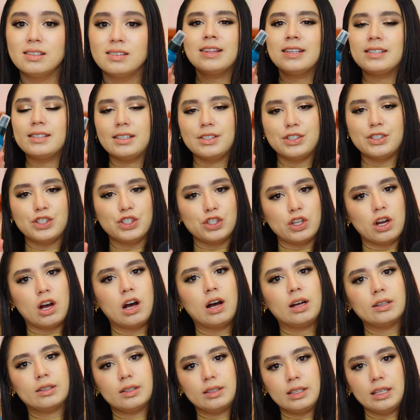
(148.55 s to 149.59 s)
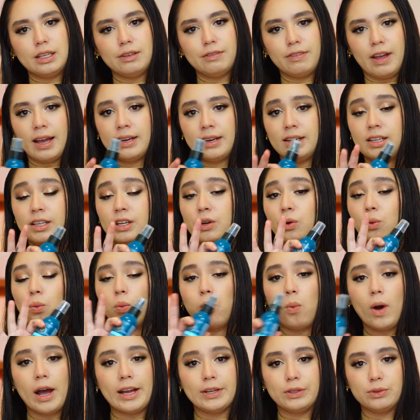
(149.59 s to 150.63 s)
This does not leave any
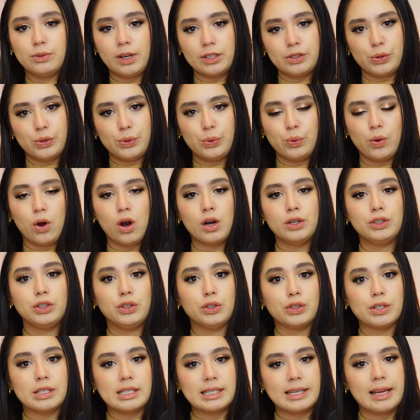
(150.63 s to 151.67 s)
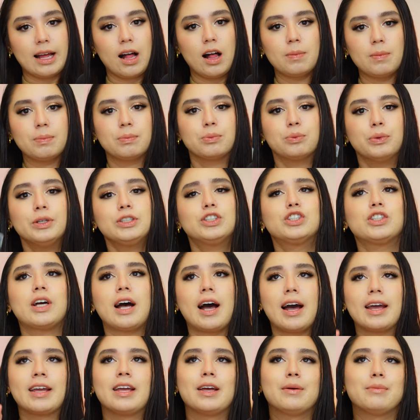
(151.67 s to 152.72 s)
white residue on your scalp, which
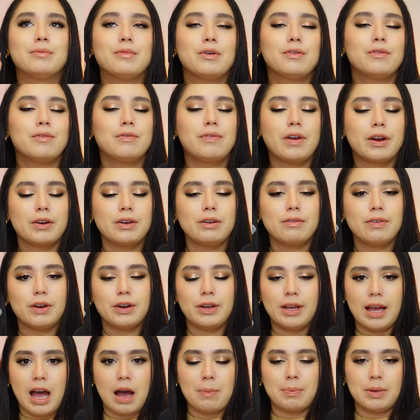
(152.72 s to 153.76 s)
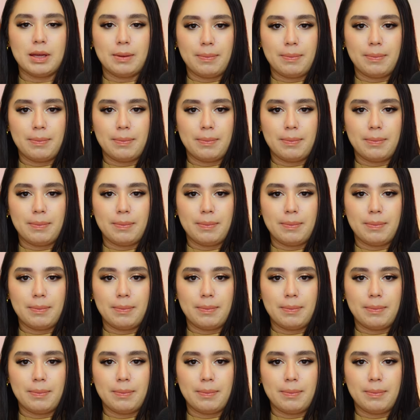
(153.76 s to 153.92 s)
I am very happy